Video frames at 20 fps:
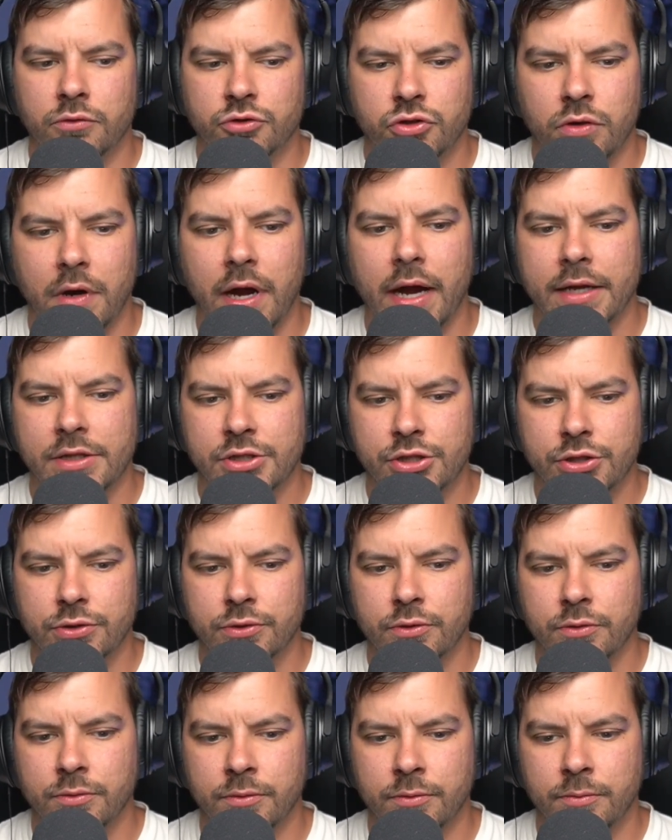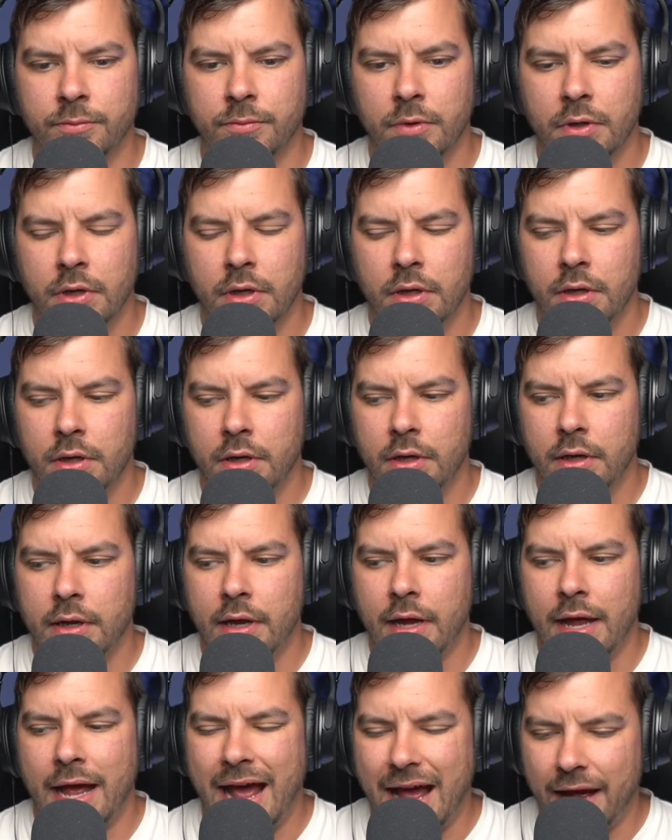trying to
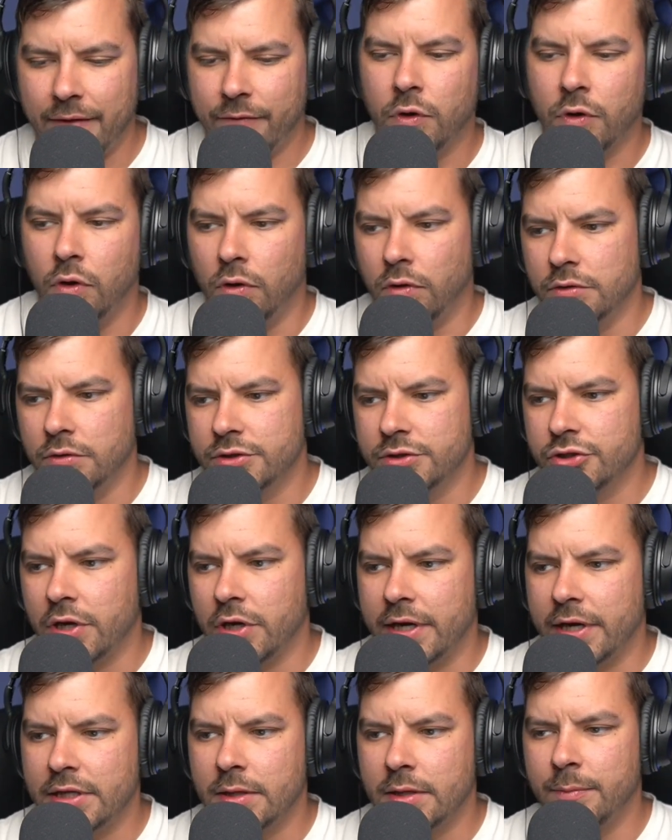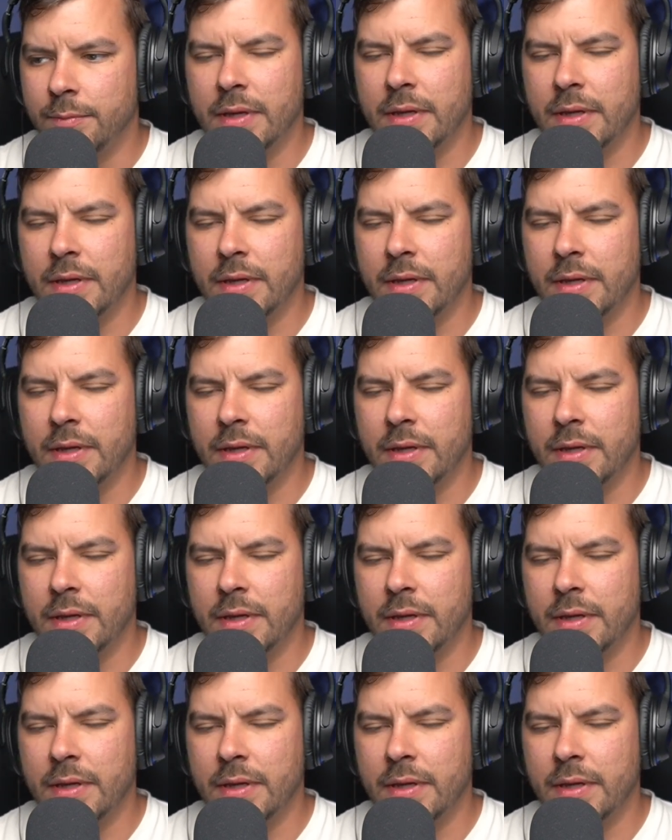have goals, trying to be